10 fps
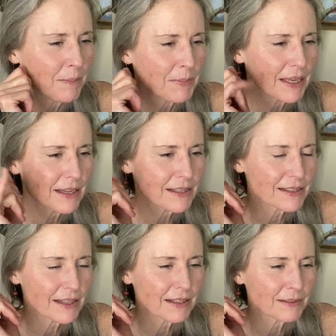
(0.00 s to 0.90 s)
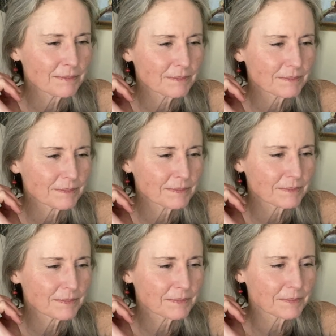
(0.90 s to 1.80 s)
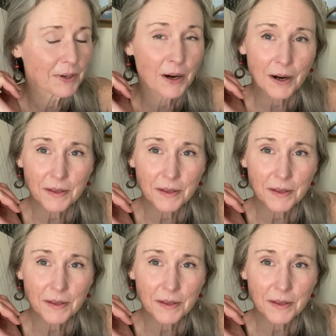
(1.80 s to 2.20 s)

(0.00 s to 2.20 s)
because part